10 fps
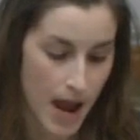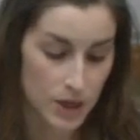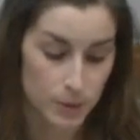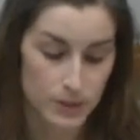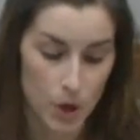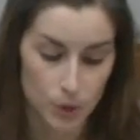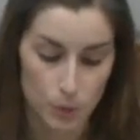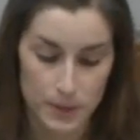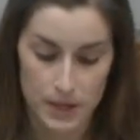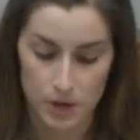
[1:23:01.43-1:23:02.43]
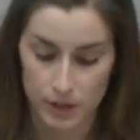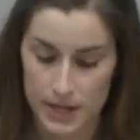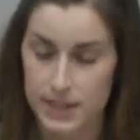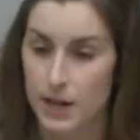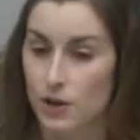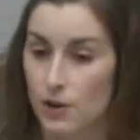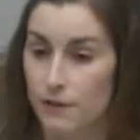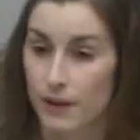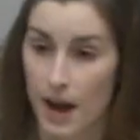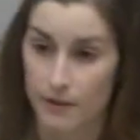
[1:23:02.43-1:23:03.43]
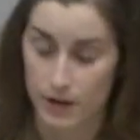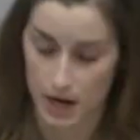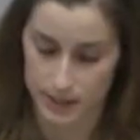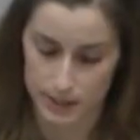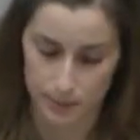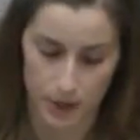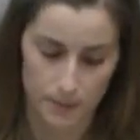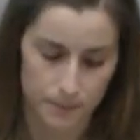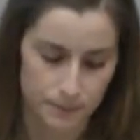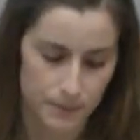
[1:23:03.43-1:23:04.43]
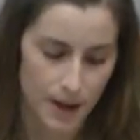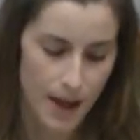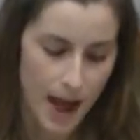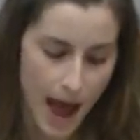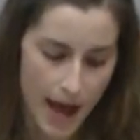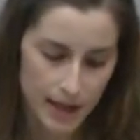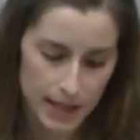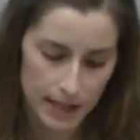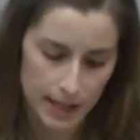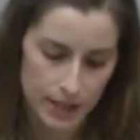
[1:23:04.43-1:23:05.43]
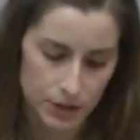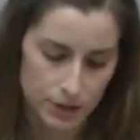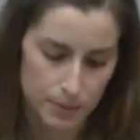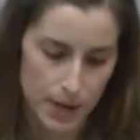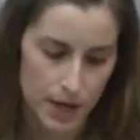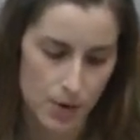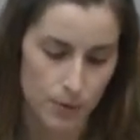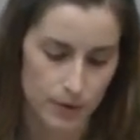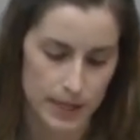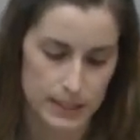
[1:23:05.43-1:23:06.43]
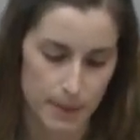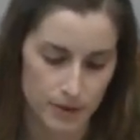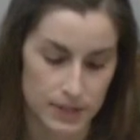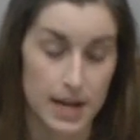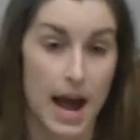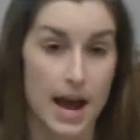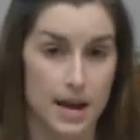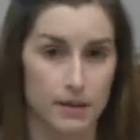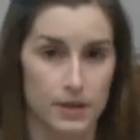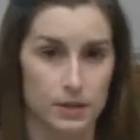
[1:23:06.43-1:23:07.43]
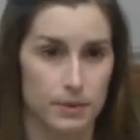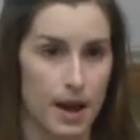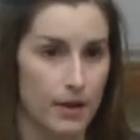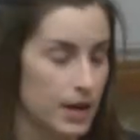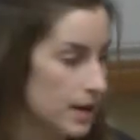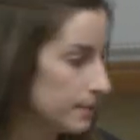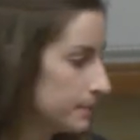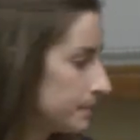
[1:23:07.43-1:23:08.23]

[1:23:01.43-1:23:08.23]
and the result will be nearly identical for every customer. Adding that lettuce or tomato is about denying this reality.